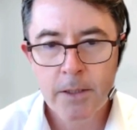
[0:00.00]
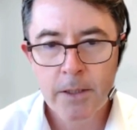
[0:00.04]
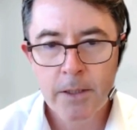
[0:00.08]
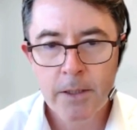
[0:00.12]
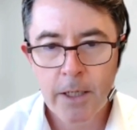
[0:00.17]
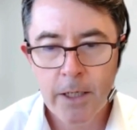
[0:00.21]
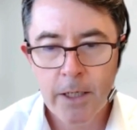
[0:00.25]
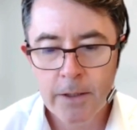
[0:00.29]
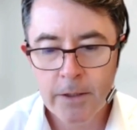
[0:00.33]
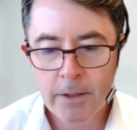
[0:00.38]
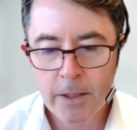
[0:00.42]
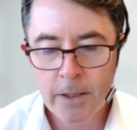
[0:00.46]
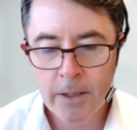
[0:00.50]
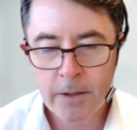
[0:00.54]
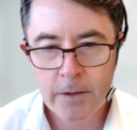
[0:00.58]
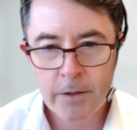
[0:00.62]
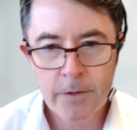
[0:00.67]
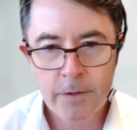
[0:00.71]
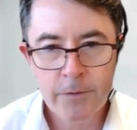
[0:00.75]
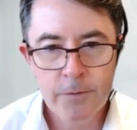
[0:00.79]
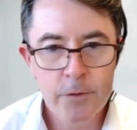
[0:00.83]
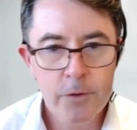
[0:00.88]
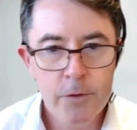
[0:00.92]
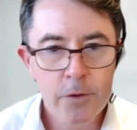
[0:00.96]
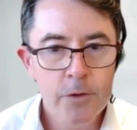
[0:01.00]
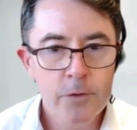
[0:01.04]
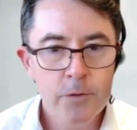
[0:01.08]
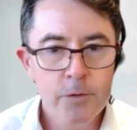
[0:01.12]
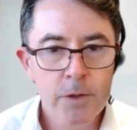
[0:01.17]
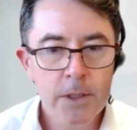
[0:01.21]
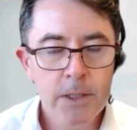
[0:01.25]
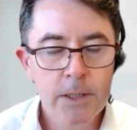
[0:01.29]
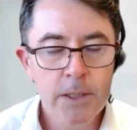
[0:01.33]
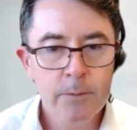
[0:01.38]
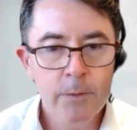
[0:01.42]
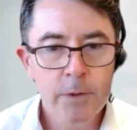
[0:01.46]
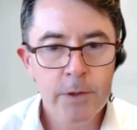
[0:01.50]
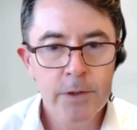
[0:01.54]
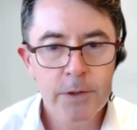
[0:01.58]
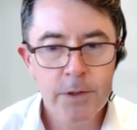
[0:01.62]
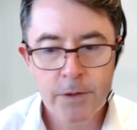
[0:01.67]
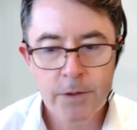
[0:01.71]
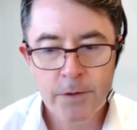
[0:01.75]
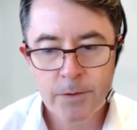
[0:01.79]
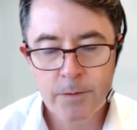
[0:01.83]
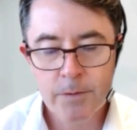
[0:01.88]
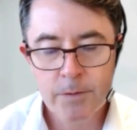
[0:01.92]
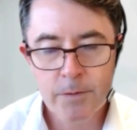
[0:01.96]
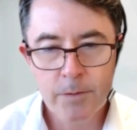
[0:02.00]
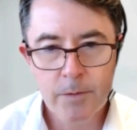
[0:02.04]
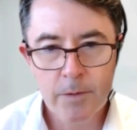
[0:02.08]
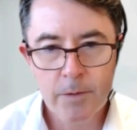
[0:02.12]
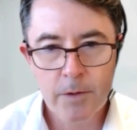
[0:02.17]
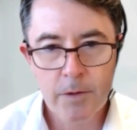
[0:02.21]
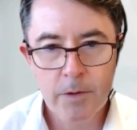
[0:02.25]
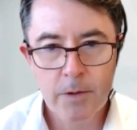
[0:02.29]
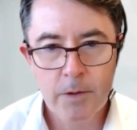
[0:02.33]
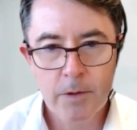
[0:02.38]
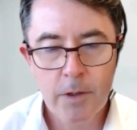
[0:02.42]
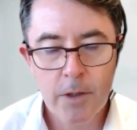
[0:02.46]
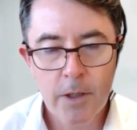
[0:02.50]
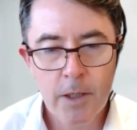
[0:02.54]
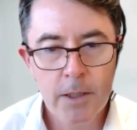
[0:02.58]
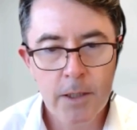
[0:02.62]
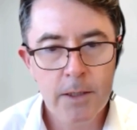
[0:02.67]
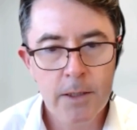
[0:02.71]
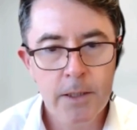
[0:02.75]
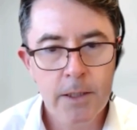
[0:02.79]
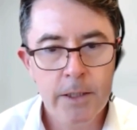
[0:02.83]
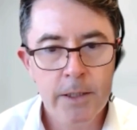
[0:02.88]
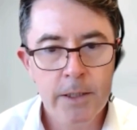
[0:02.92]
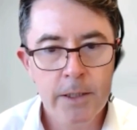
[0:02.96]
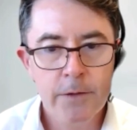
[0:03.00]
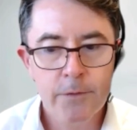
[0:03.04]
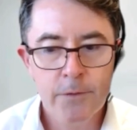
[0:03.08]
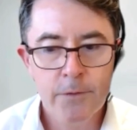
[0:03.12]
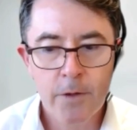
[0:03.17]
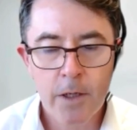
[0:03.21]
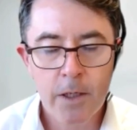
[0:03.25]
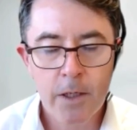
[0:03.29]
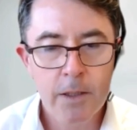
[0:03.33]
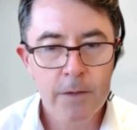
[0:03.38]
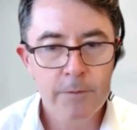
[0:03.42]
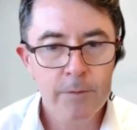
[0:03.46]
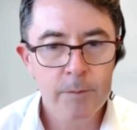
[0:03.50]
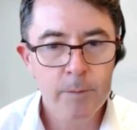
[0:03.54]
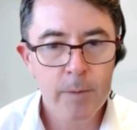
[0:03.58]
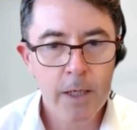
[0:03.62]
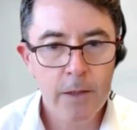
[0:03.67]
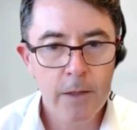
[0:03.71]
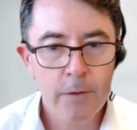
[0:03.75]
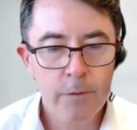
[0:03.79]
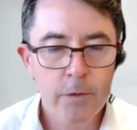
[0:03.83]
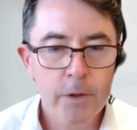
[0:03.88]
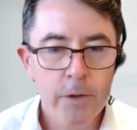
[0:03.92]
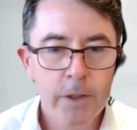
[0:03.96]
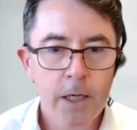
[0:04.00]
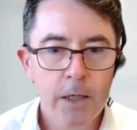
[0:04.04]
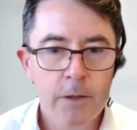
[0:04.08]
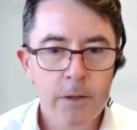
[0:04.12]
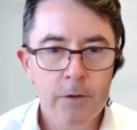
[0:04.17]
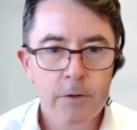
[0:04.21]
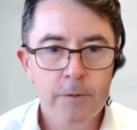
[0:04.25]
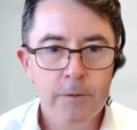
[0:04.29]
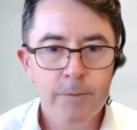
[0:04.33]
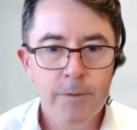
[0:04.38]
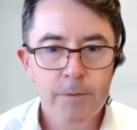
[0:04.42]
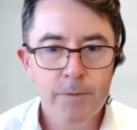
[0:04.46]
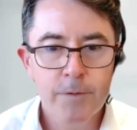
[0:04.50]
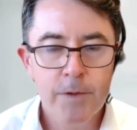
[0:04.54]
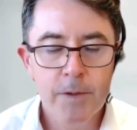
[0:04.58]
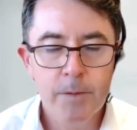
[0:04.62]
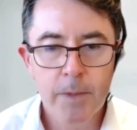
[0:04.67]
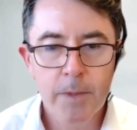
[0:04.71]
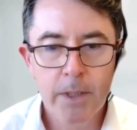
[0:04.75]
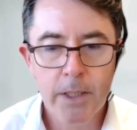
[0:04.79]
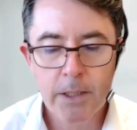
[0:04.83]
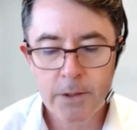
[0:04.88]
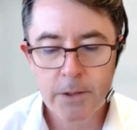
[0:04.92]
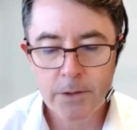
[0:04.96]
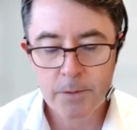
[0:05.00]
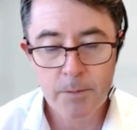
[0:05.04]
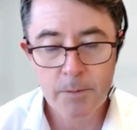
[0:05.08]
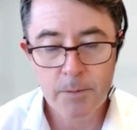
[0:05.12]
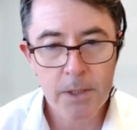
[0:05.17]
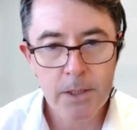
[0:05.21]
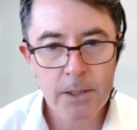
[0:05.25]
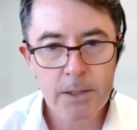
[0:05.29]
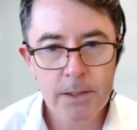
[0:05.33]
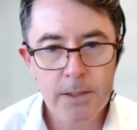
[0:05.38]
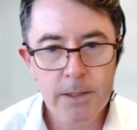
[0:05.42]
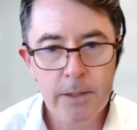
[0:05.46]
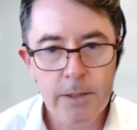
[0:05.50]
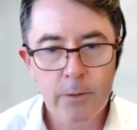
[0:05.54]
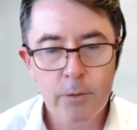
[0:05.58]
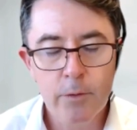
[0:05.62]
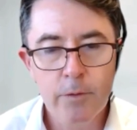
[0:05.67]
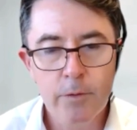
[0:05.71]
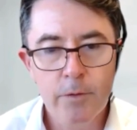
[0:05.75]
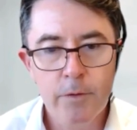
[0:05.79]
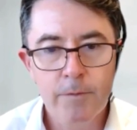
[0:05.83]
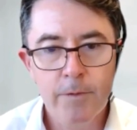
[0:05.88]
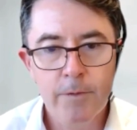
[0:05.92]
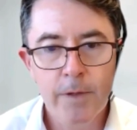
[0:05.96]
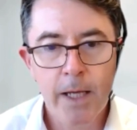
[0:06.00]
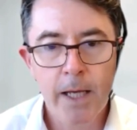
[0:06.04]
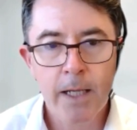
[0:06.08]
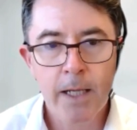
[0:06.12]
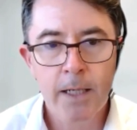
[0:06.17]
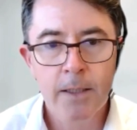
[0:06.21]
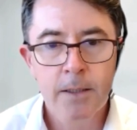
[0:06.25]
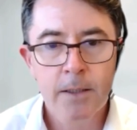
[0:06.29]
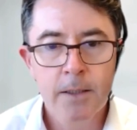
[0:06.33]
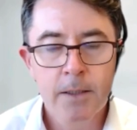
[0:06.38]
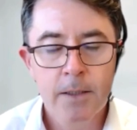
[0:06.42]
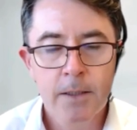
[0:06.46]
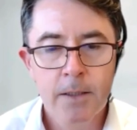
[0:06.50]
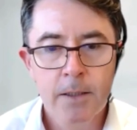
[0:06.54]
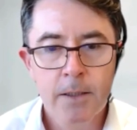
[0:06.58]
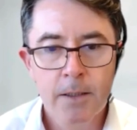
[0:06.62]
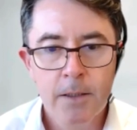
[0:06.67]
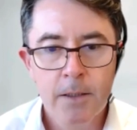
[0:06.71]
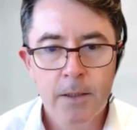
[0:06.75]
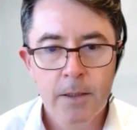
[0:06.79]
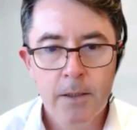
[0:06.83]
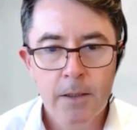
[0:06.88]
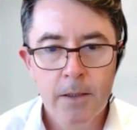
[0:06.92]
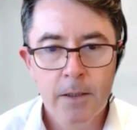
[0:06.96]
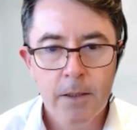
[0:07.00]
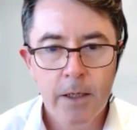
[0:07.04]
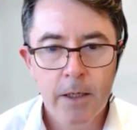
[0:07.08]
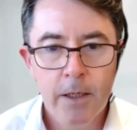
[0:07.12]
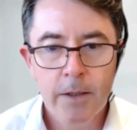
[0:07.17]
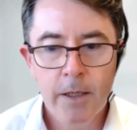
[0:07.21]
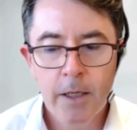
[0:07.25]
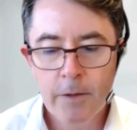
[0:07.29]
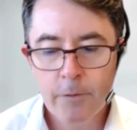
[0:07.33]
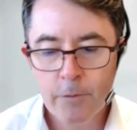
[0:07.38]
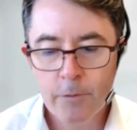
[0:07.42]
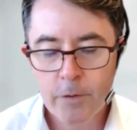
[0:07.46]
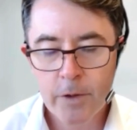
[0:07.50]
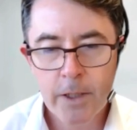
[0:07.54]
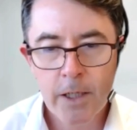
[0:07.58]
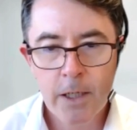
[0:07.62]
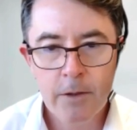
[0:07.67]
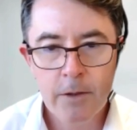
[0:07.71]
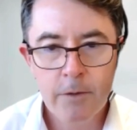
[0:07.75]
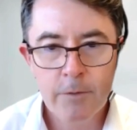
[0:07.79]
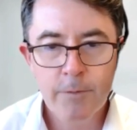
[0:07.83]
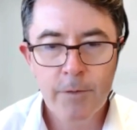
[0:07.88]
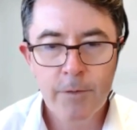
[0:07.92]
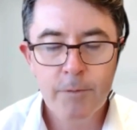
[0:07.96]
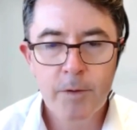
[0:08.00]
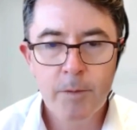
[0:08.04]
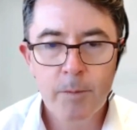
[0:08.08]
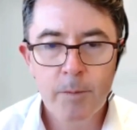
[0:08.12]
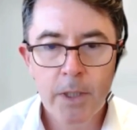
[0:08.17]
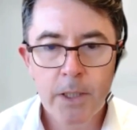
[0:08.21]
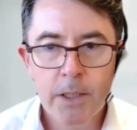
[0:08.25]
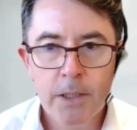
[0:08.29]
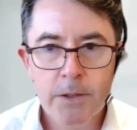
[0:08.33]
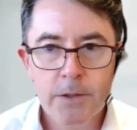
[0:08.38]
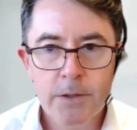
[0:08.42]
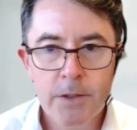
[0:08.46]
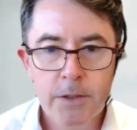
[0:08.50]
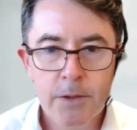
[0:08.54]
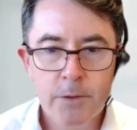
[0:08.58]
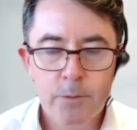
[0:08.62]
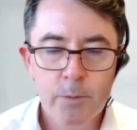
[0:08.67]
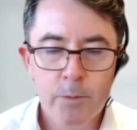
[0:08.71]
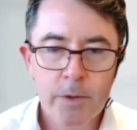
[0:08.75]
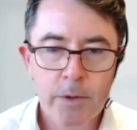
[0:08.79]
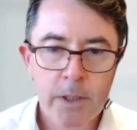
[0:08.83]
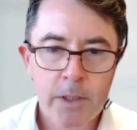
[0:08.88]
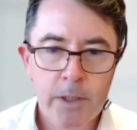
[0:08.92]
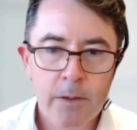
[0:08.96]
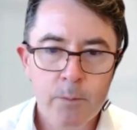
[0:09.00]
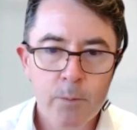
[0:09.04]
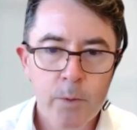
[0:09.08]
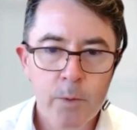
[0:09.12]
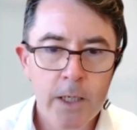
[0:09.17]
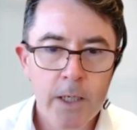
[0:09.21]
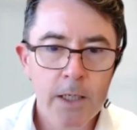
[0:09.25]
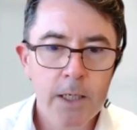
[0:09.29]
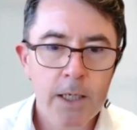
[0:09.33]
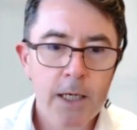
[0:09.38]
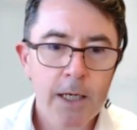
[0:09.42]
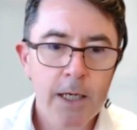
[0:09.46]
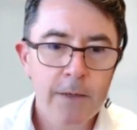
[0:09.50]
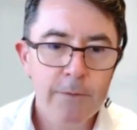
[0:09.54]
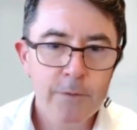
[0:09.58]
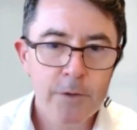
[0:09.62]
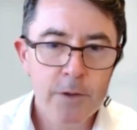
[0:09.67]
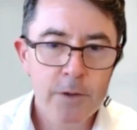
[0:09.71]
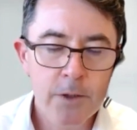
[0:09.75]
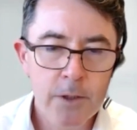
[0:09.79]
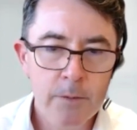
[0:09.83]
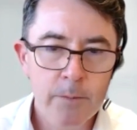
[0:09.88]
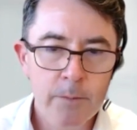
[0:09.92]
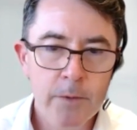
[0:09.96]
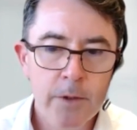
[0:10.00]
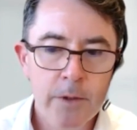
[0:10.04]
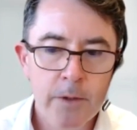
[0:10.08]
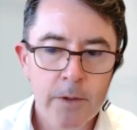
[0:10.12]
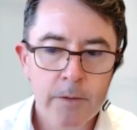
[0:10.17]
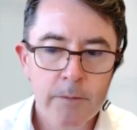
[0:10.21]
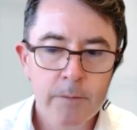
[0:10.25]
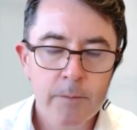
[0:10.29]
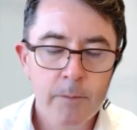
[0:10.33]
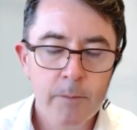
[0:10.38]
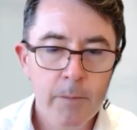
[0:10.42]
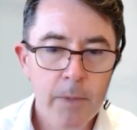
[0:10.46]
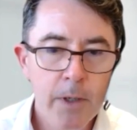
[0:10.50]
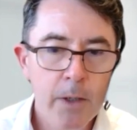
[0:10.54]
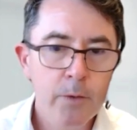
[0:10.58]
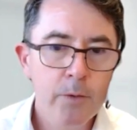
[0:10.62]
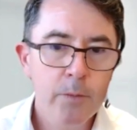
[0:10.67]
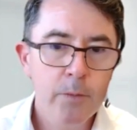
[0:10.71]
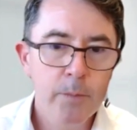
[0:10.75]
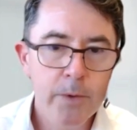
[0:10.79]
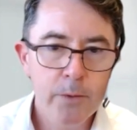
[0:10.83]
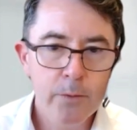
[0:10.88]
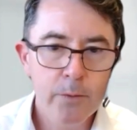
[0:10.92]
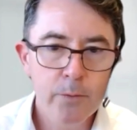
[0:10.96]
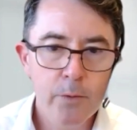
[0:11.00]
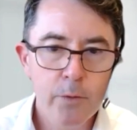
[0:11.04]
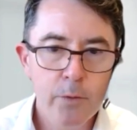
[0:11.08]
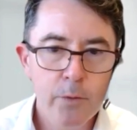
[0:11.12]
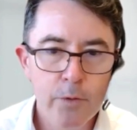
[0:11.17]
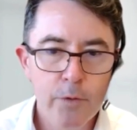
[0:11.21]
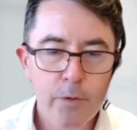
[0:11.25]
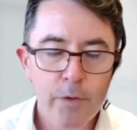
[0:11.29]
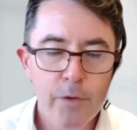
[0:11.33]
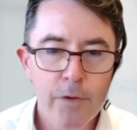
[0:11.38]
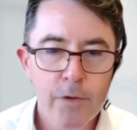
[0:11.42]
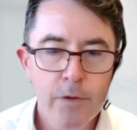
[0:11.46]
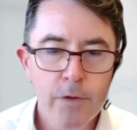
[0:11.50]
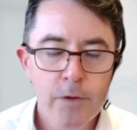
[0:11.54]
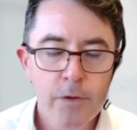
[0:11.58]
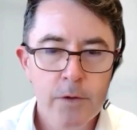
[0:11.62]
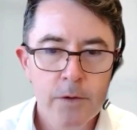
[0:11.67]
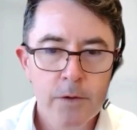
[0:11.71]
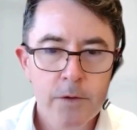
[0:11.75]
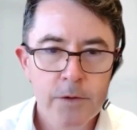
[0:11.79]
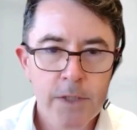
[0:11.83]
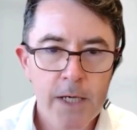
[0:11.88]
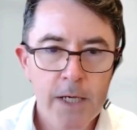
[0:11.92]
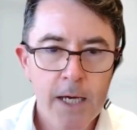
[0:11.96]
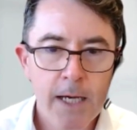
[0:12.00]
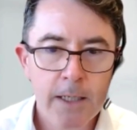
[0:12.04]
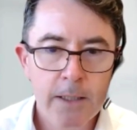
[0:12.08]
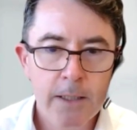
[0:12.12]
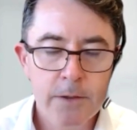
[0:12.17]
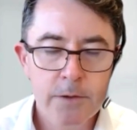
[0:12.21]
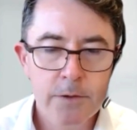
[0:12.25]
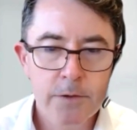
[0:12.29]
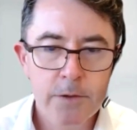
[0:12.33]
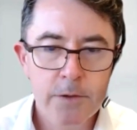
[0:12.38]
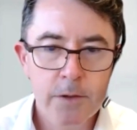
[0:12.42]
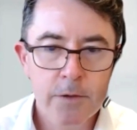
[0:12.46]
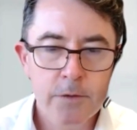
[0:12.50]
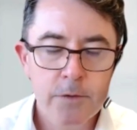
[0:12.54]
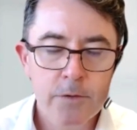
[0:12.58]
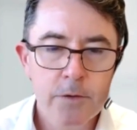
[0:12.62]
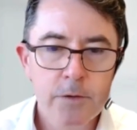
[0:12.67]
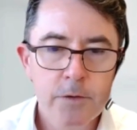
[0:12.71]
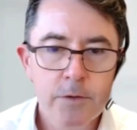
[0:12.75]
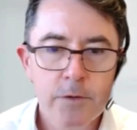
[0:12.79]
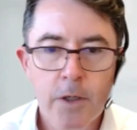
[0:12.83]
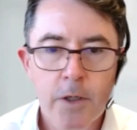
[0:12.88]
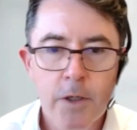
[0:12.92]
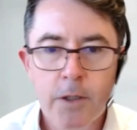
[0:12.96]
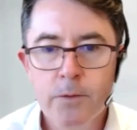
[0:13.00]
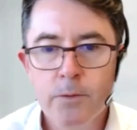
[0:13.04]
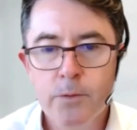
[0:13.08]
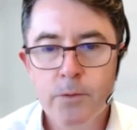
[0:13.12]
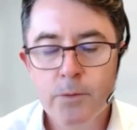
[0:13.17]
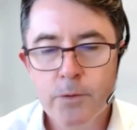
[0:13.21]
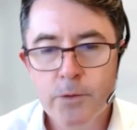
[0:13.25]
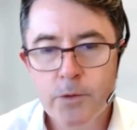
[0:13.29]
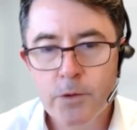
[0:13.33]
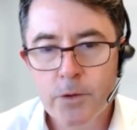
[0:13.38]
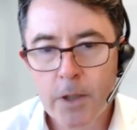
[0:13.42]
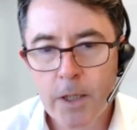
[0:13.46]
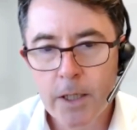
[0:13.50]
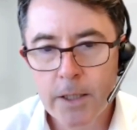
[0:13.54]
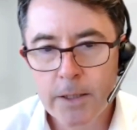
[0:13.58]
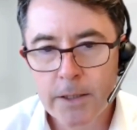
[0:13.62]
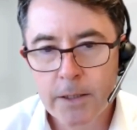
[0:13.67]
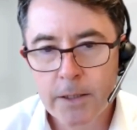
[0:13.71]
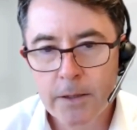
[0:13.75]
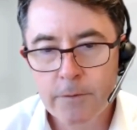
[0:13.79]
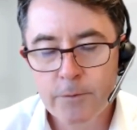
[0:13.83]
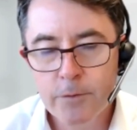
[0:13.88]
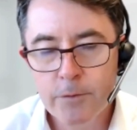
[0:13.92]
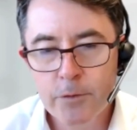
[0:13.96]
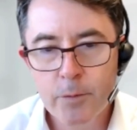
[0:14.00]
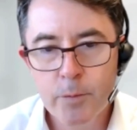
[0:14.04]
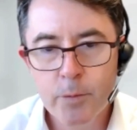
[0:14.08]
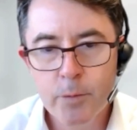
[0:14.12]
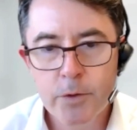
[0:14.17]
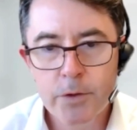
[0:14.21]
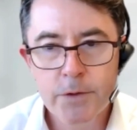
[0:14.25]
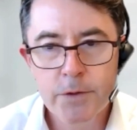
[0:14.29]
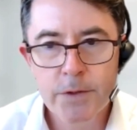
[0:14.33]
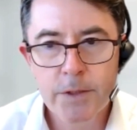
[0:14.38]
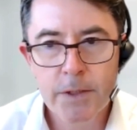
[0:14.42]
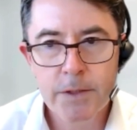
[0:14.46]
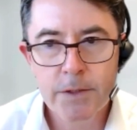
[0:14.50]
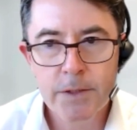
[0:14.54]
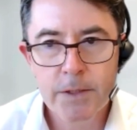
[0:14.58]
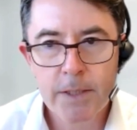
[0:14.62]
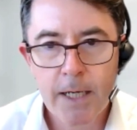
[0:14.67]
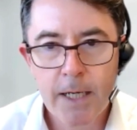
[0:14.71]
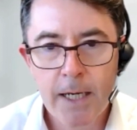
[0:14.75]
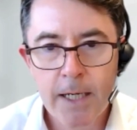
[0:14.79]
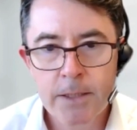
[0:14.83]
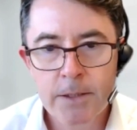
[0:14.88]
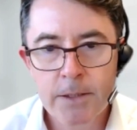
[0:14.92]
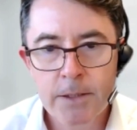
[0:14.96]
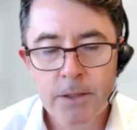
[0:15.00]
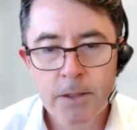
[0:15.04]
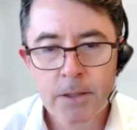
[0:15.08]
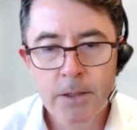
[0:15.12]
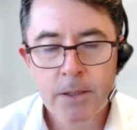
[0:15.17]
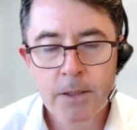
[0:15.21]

and then this new drilling, which is highlighting a zone of about 350 metres immediately north of that. And that 350 metres sits within a 1.5 kilometre Mulga Bill North target. So total strike there of 2.6 Ks.